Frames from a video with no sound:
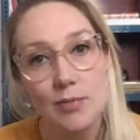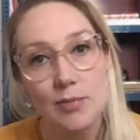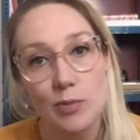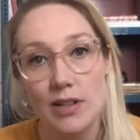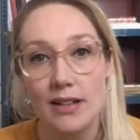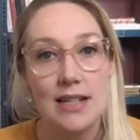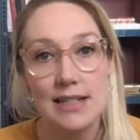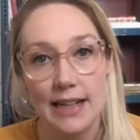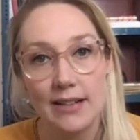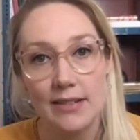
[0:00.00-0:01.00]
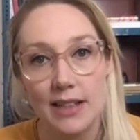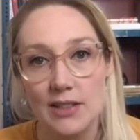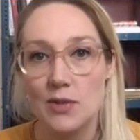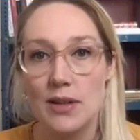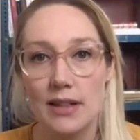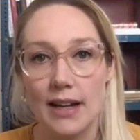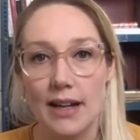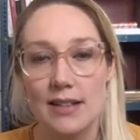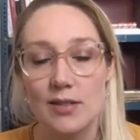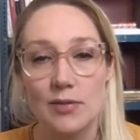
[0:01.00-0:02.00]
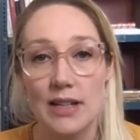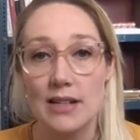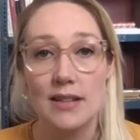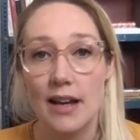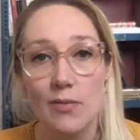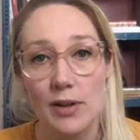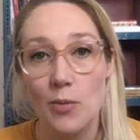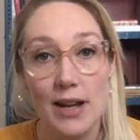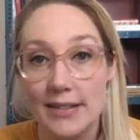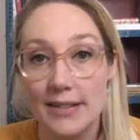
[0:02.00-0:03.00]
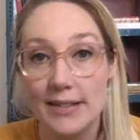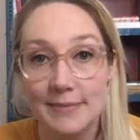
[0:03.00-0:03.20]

We're not sitting down and doing a kind of InDesign 101.